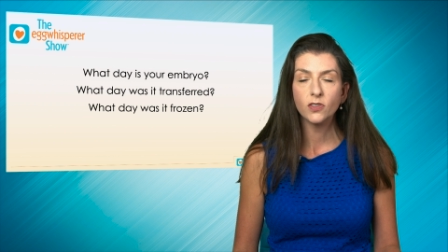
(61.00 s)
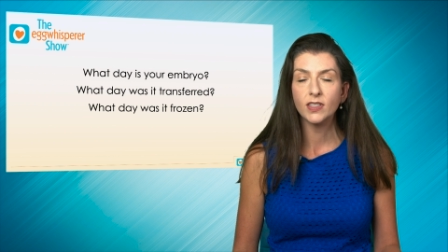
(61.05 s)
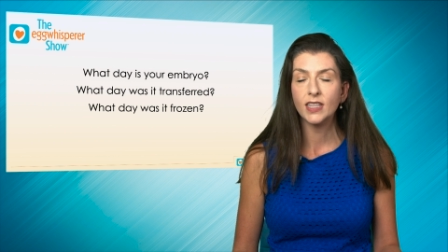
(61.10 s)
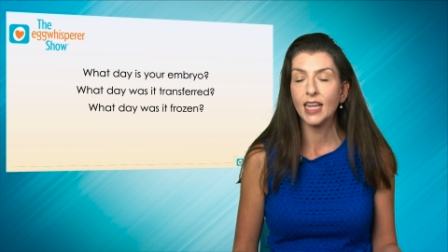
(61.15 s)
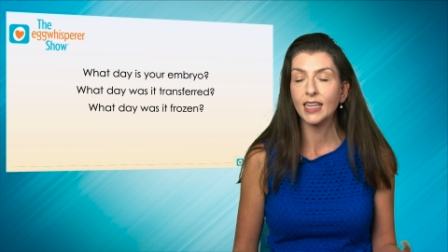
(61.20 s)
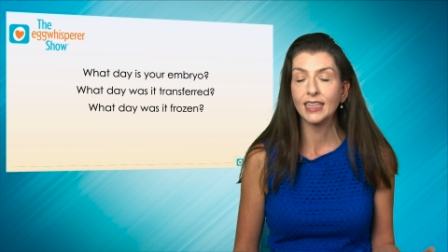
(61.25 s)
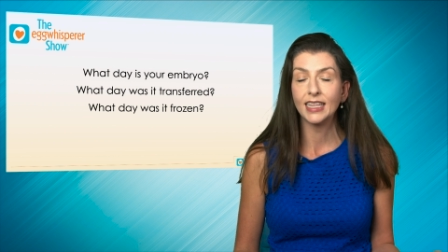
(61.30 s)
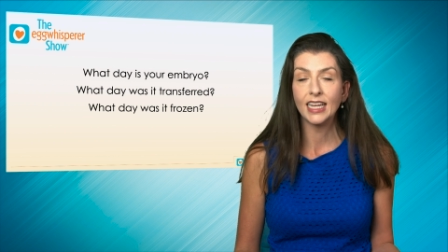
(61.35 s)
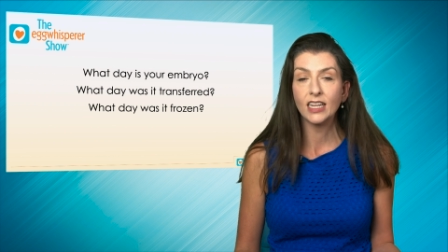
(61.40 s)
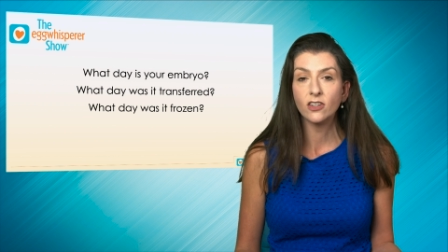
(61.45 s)
so
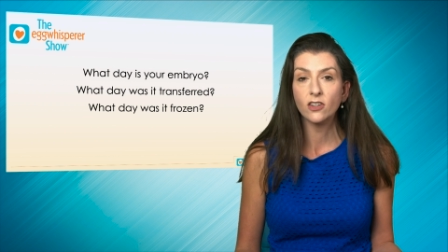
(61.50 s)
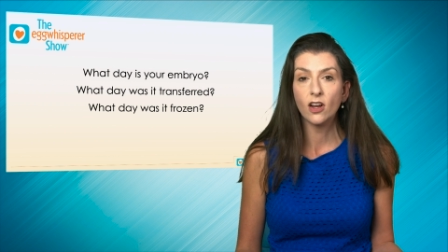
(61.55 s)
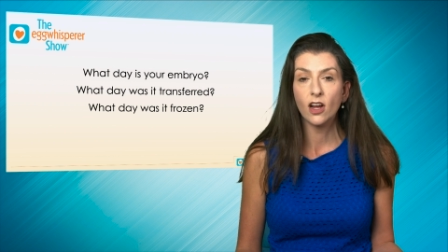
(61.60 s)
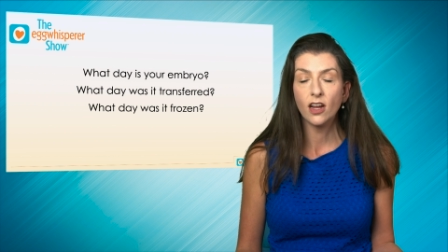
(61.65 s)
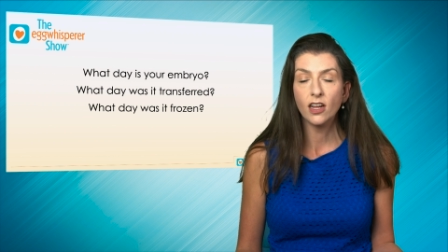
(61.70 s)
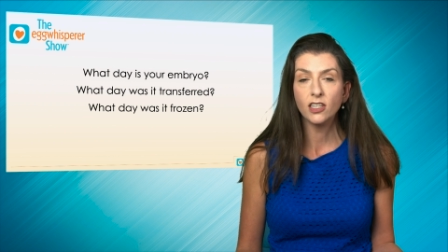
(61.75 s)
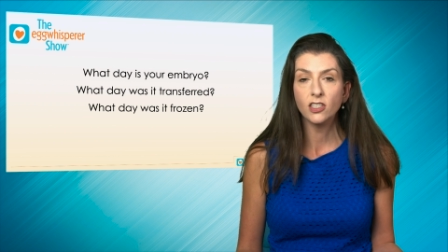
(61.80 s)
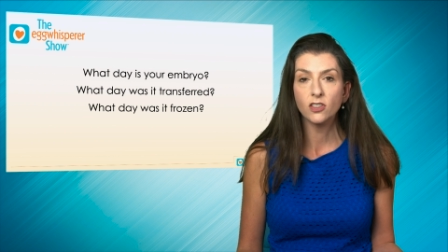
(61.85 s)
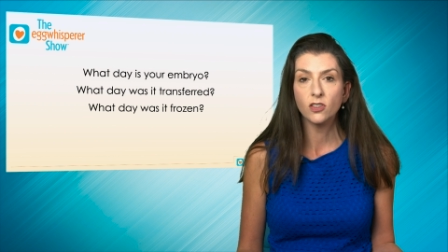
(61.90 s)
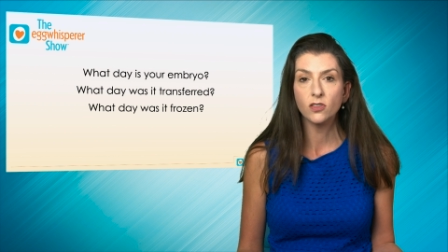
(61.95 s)
that later
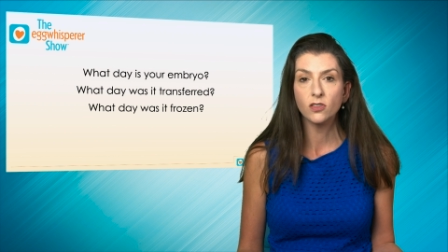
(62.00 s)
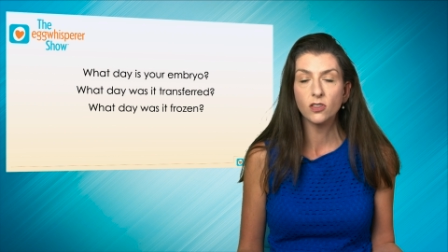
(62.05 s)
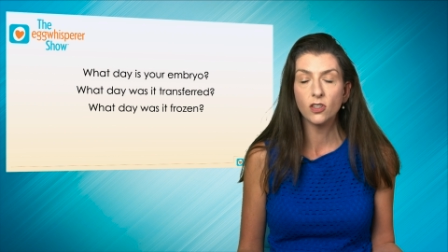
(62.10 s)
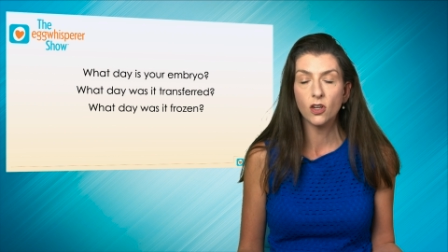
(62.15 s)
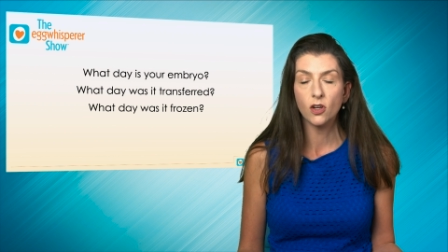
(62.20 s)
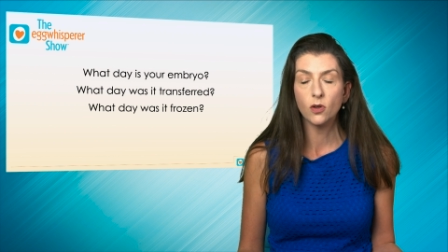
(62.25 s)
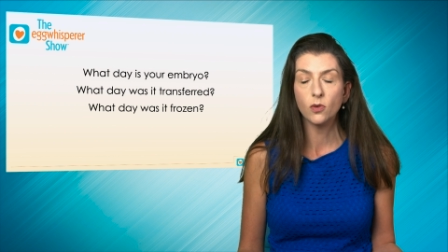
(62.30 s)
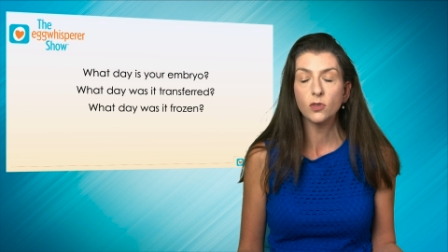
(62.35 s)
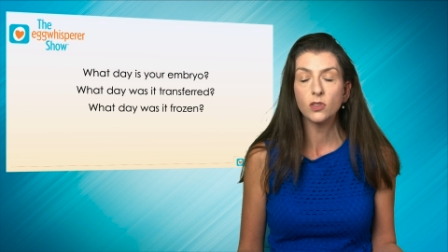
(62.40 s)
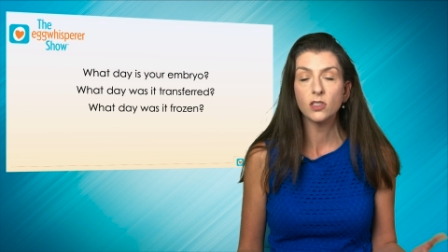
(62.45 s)
on you'll
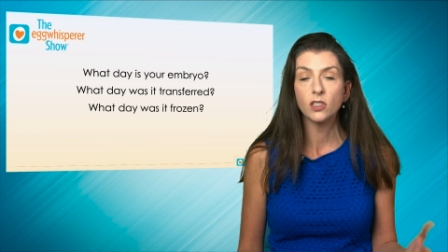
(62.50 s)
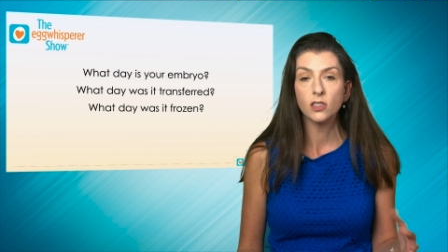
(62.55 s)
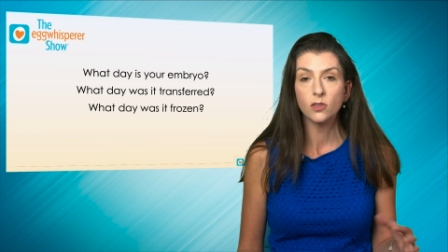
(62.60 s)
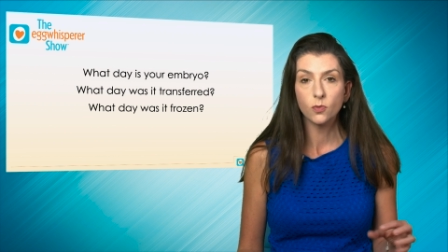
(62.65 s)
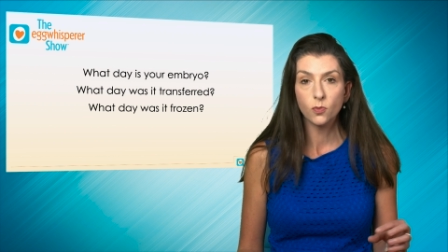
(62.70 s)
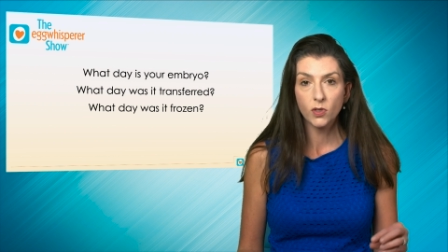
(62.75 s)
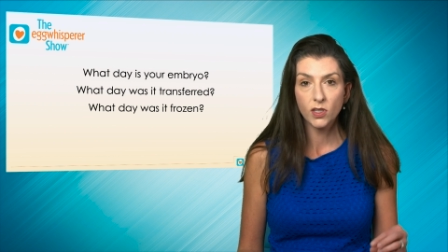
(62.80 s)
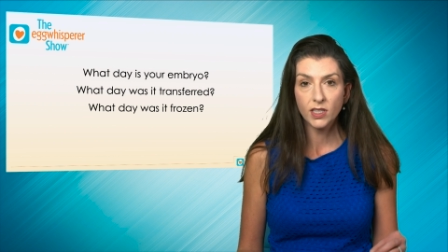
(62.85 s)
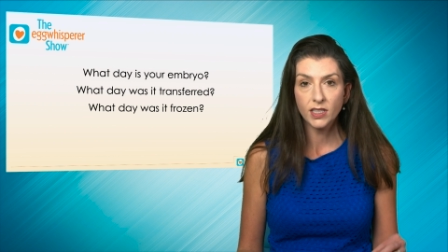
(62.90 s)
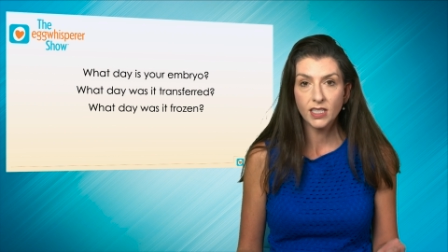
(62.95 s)
know,
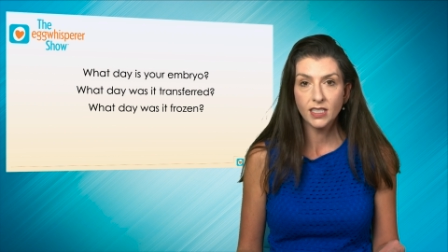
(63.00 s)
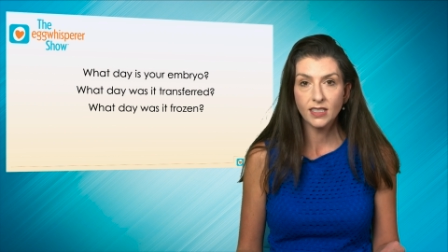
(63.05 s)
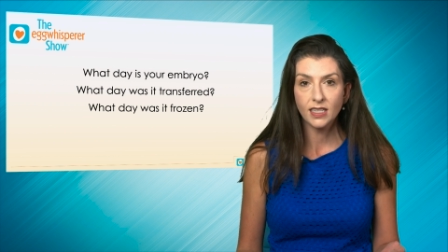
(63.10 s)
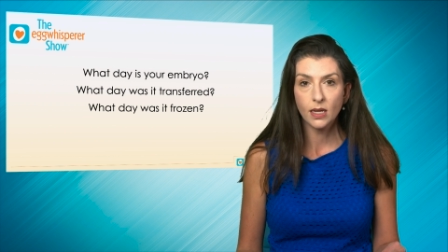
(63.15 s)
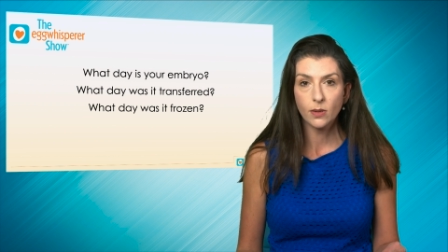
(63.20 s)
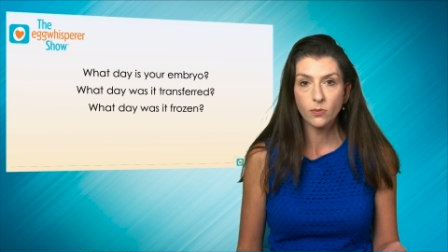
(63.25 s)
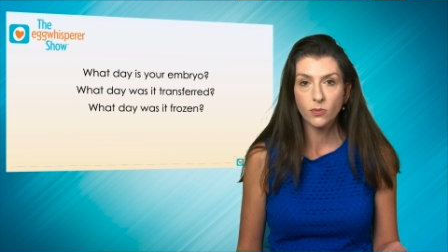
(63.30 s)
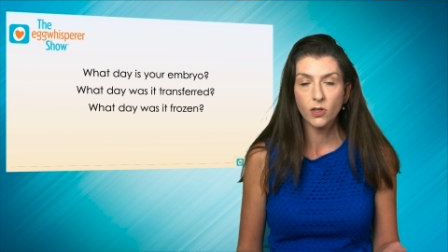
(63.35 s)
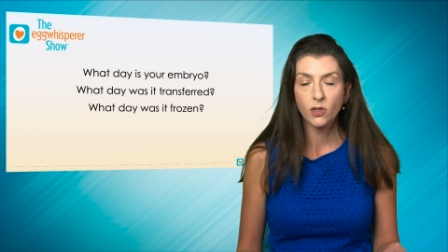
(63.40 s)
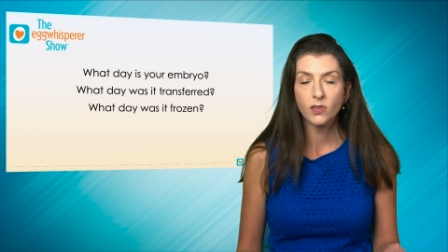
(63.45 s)
will these
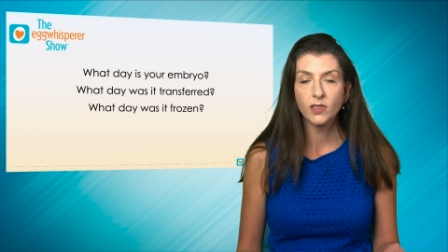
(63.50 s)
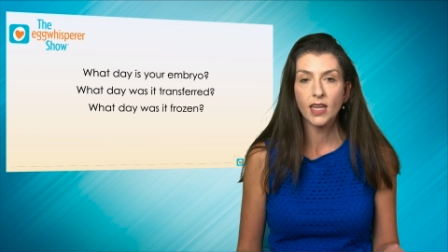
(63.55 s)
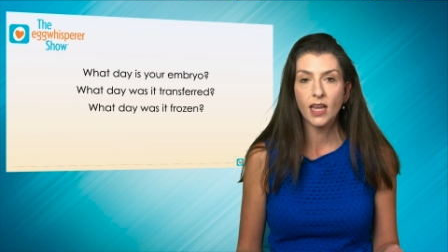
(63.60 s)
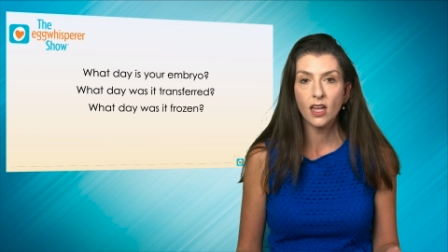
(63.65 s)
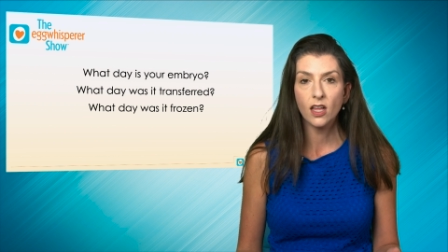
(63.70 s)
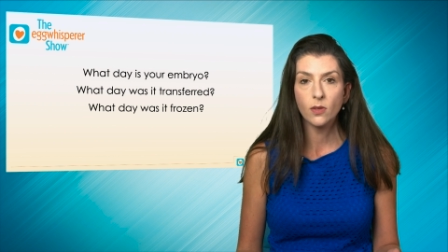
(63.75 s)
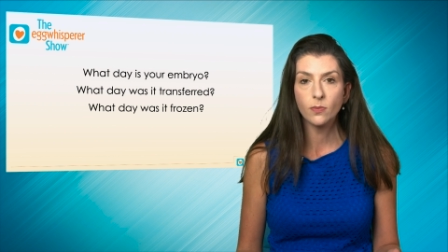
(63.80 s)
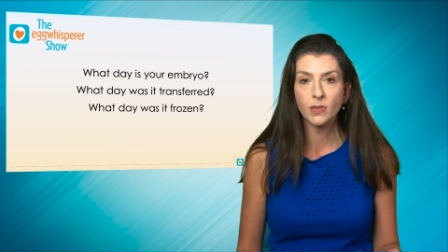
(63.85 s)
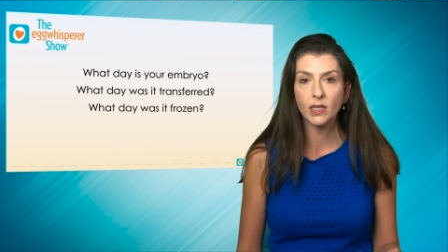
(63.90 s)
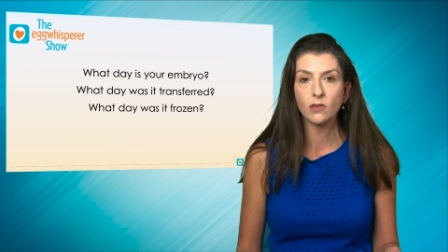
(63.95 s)
embryos
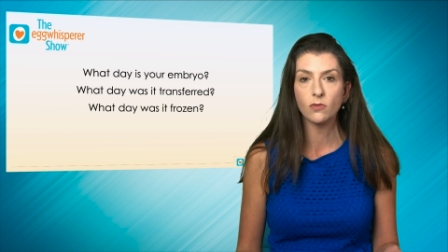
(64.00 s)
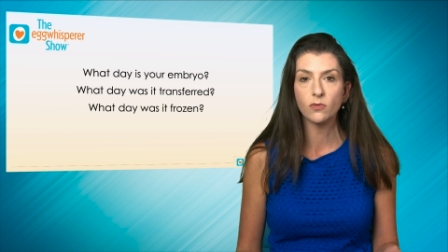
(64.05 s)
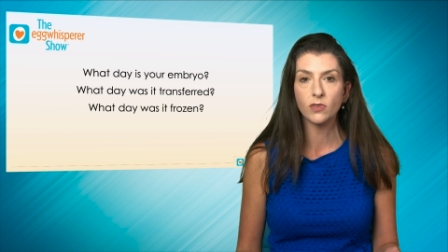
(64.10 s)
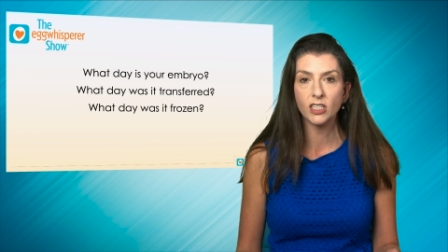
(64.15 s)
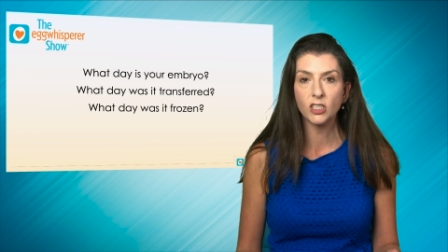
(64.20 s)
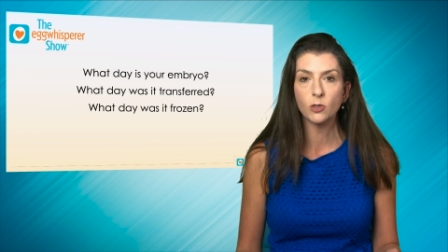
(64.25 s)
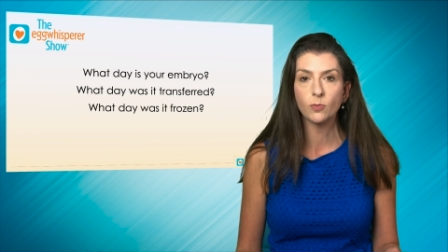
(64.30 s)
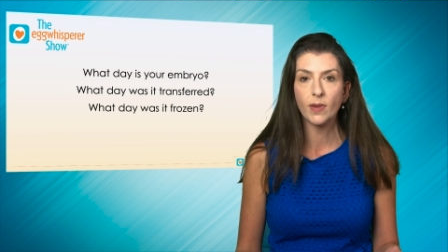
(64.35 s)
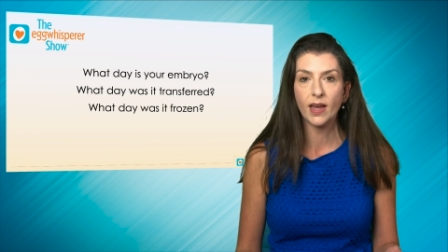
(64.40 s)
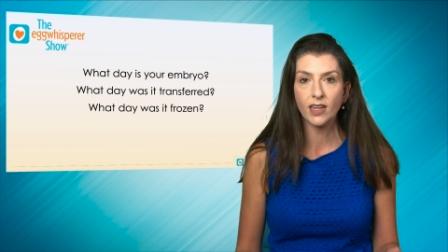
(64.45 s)
help me
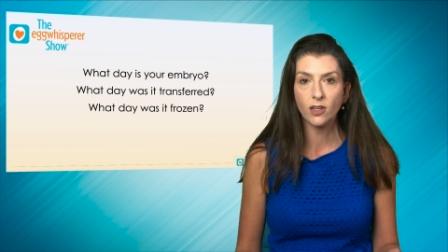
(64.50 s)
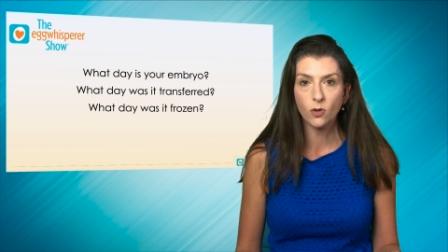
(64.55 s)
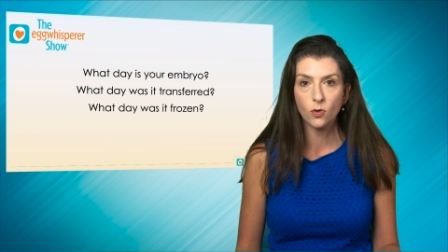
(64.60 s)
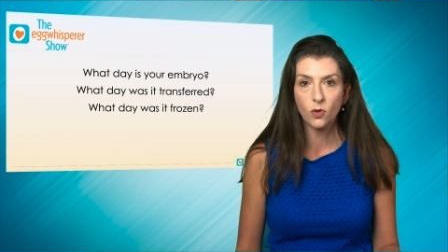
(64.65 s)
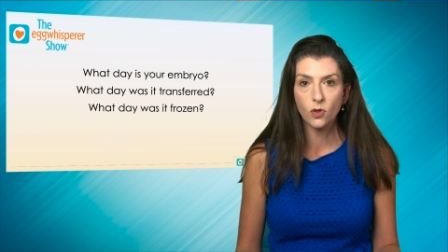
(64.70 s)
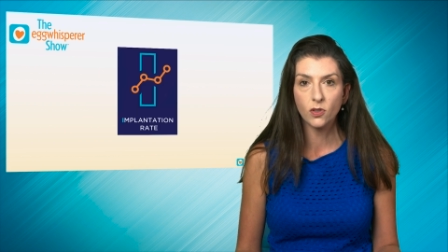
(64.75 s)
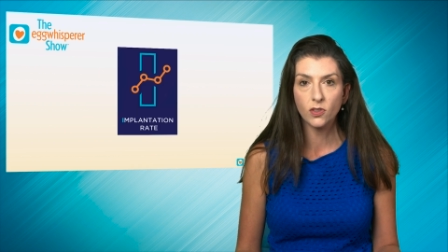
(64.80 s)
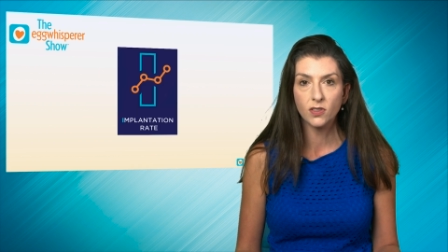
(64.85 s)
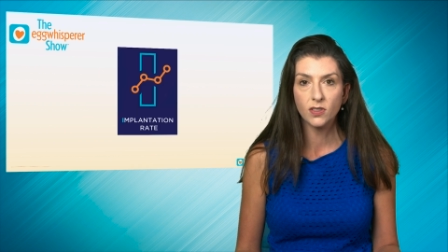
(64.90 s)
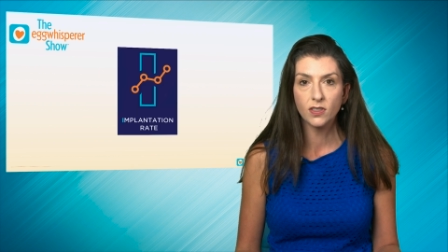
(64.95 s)
reach my
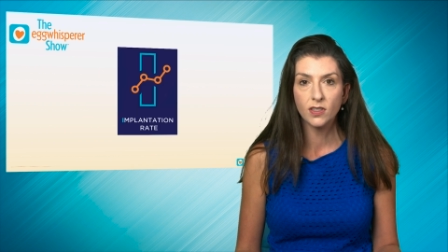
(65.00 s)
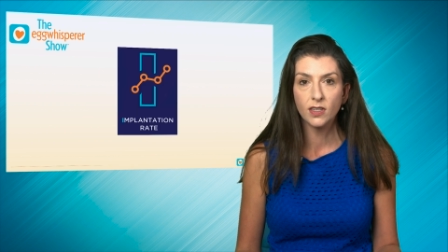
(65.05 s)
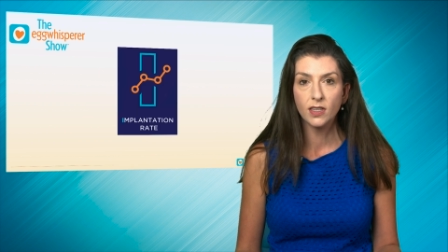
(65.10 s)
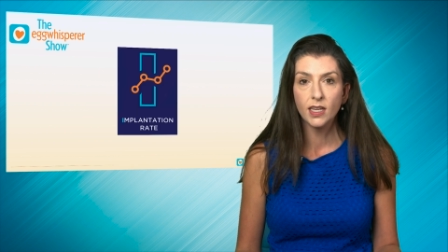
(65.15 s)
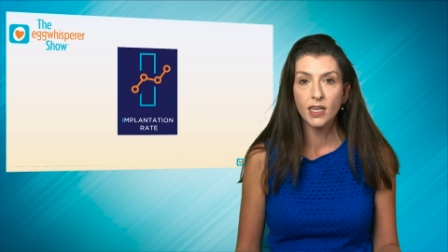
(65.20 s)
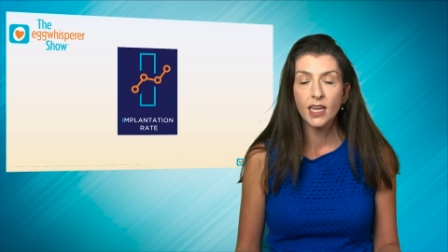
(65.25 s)
goals?